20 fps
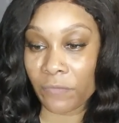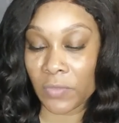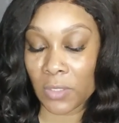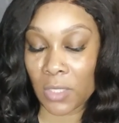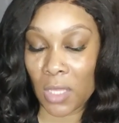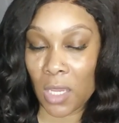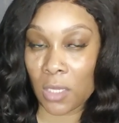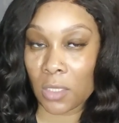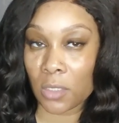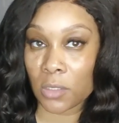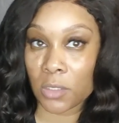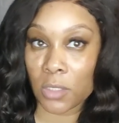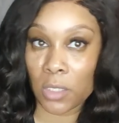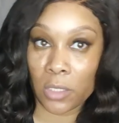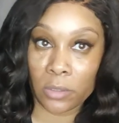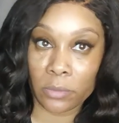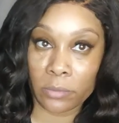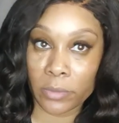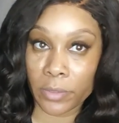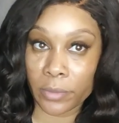feel like
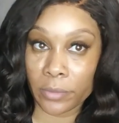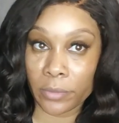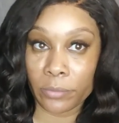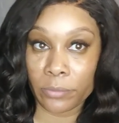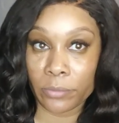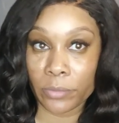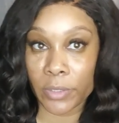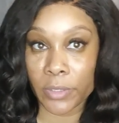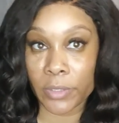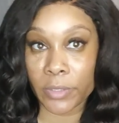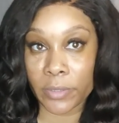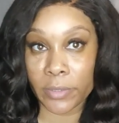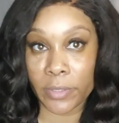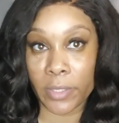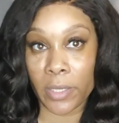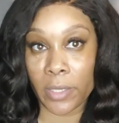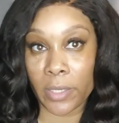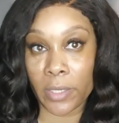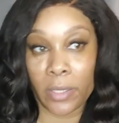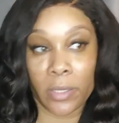January was
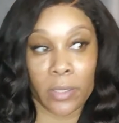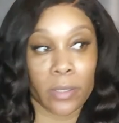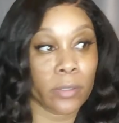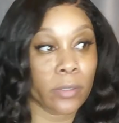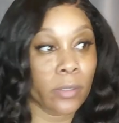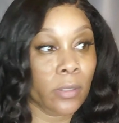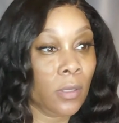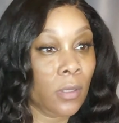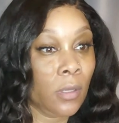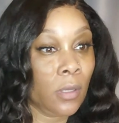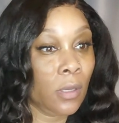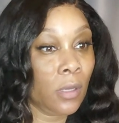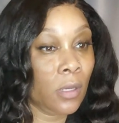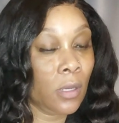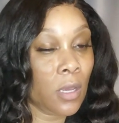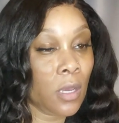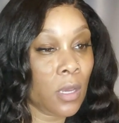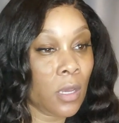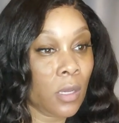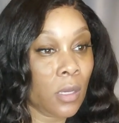that
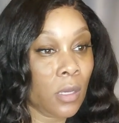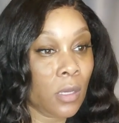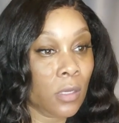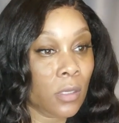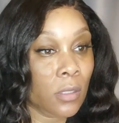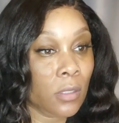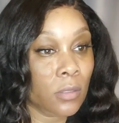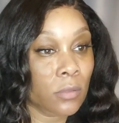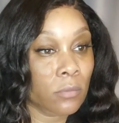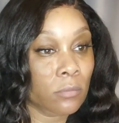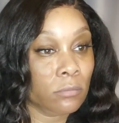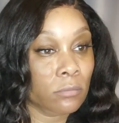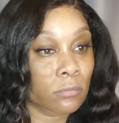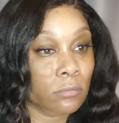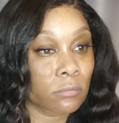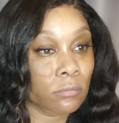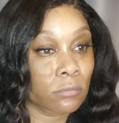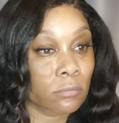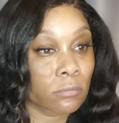um,